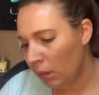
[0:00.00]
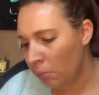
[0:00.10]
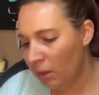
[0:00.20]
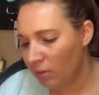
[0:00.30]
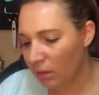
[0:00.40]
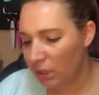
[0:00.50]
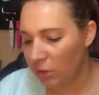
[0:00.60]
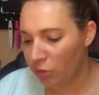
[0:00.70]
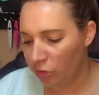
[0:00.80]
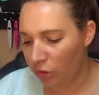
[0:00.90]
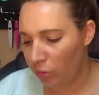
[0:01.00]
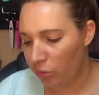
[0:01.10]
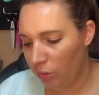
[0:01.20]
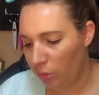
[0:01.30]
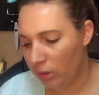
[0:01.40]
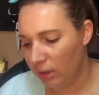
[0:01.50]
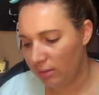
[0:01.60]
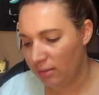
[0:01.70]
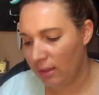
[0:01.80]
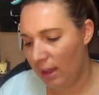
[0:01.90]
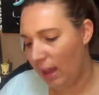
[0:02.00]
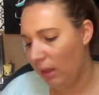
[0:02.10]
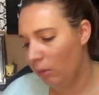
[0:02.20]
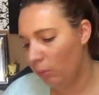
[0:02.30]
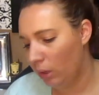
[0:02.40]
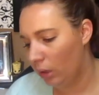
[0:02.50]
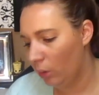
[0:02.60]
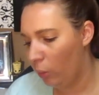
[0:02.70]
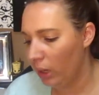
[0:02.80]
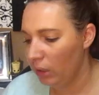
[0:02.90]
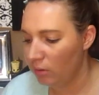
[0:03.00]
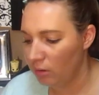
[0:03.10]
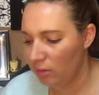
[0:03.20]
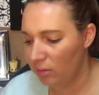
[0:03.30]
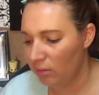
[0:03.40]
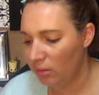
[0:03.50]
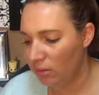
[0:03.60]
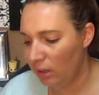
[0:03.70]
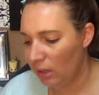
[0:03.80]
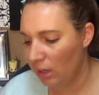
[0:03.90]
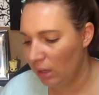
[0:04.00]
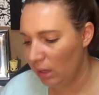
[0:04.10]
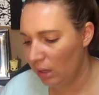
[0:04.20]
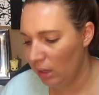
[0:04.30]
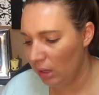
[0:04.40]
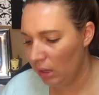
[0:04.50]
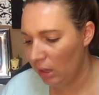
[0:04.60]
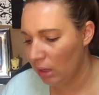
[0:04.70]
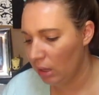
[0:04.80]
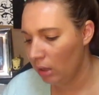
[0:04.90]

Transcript: And basically you just go through and let's say we're going to see